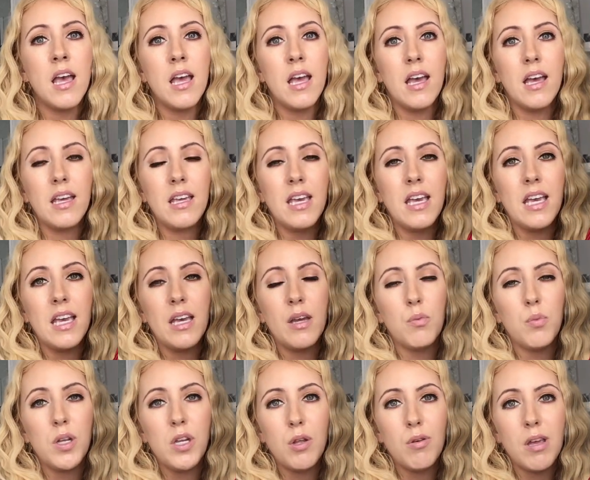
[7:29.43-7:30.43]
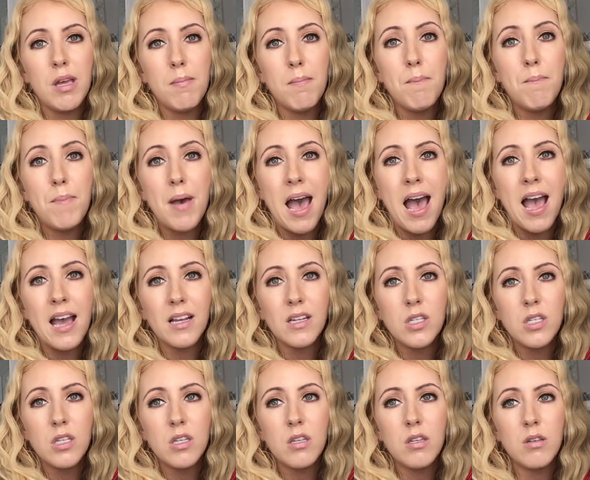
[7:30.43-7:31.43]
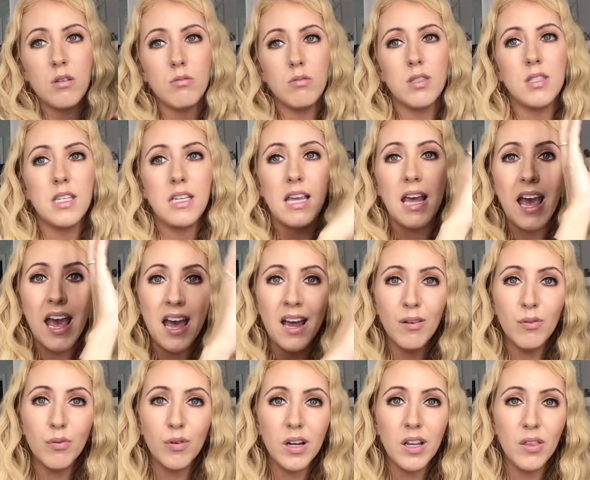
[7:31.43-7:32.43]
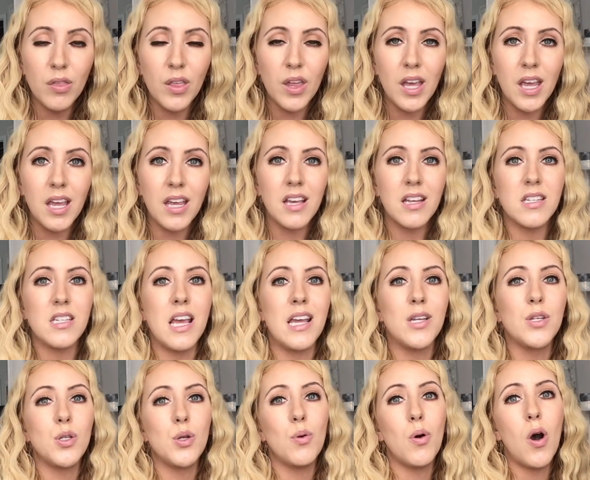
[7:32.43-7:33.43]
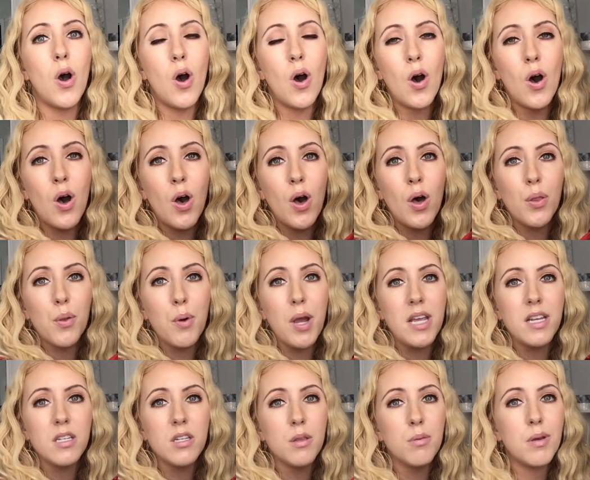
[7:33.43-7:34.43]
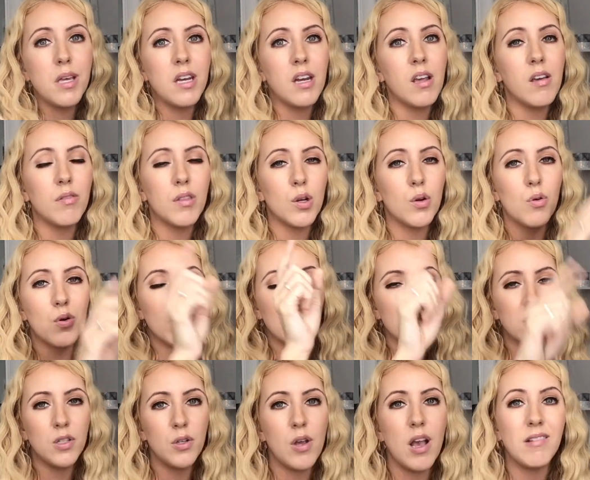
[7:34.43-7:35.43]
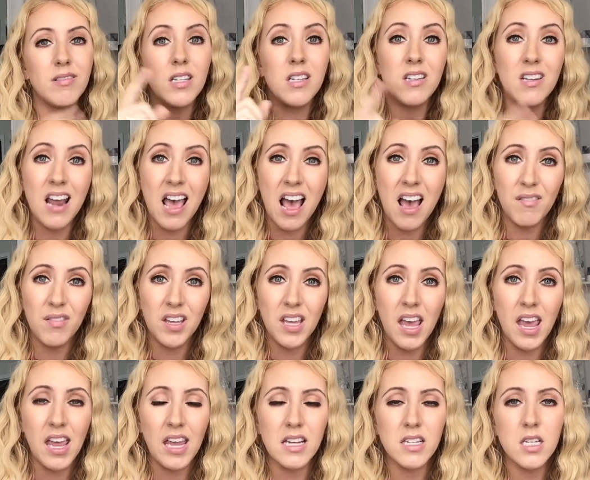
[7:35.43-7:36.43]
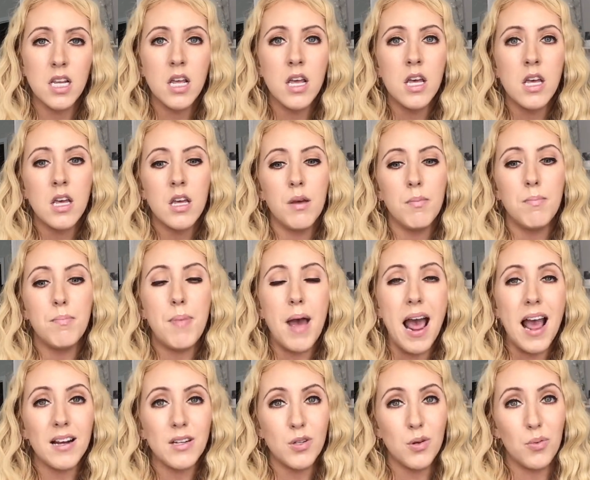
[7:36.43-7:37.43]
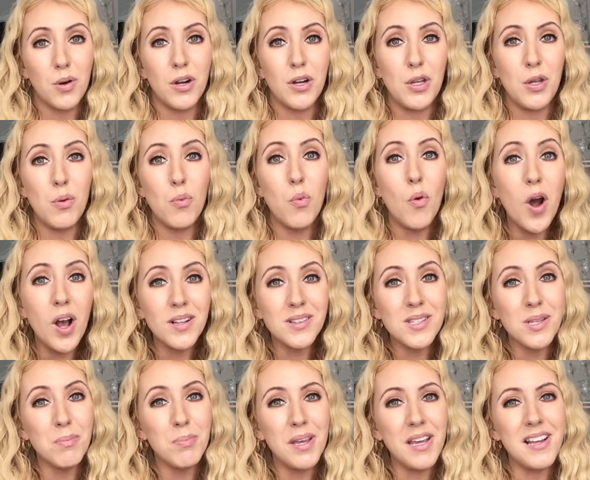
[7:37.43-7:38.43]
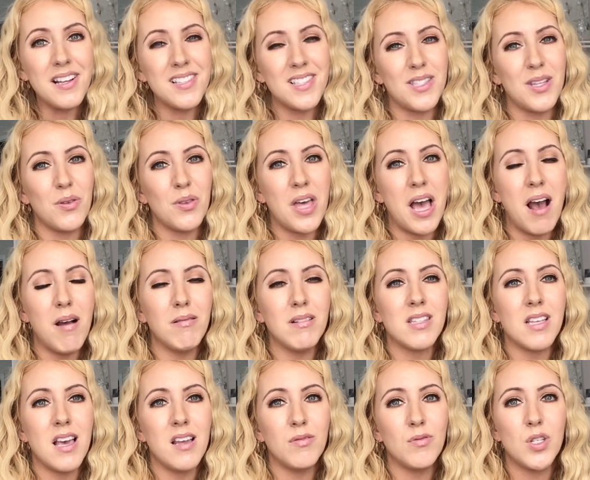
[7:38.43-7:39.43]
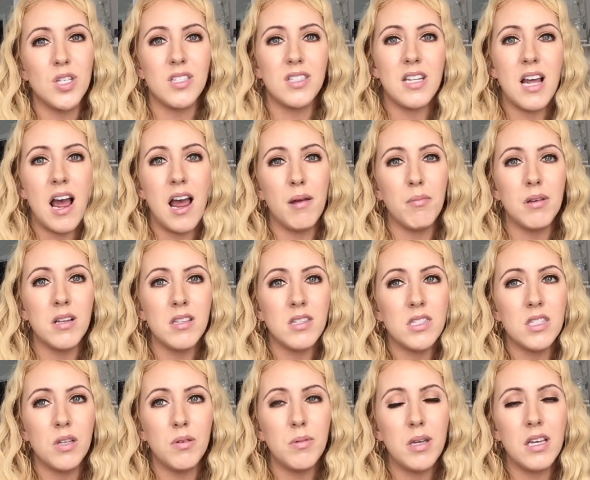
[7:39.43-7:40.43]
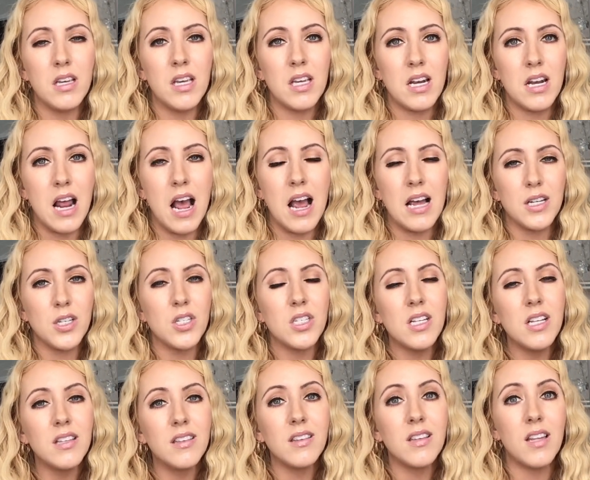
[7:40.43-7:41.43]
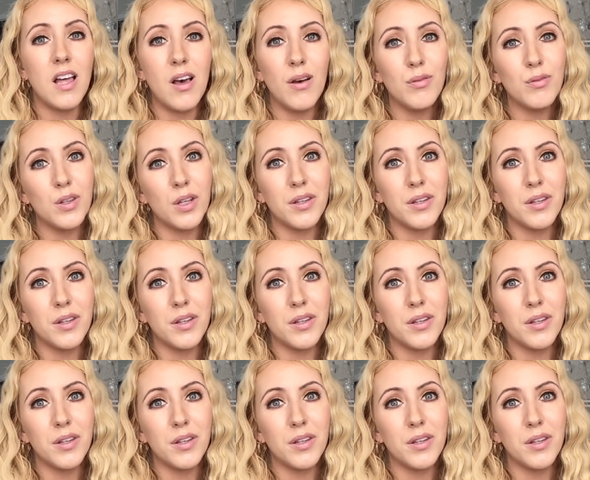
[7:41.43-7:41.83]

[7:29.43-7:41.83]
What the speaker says: again, when you hit back to see everything, it takes you all the way to the beginning of the course, and you have to navigate back to where you want to be. So that was kind of just time consuming, and I just didn't love the